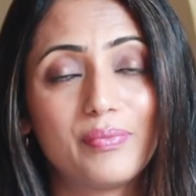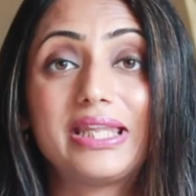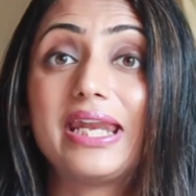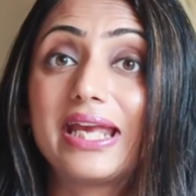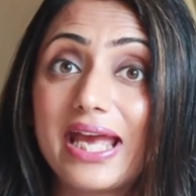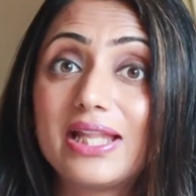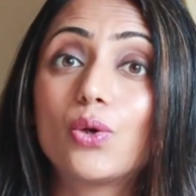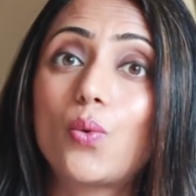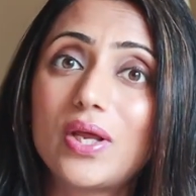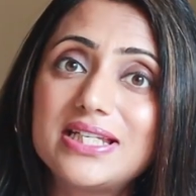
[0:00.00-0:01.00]
But then again,
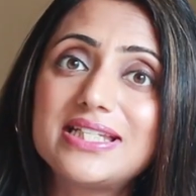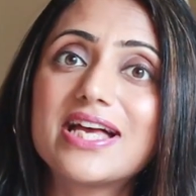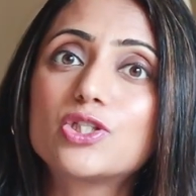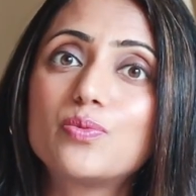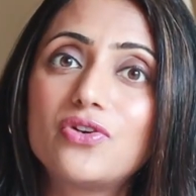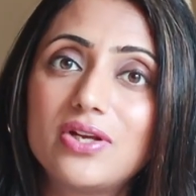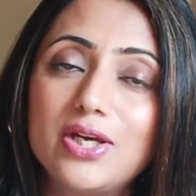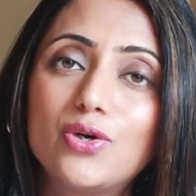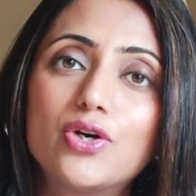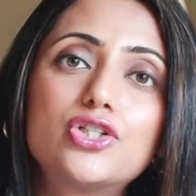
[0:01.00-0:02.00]
the quality has to be
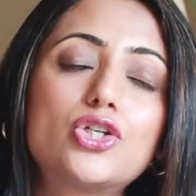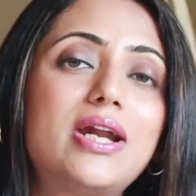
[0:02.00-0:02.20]
really good,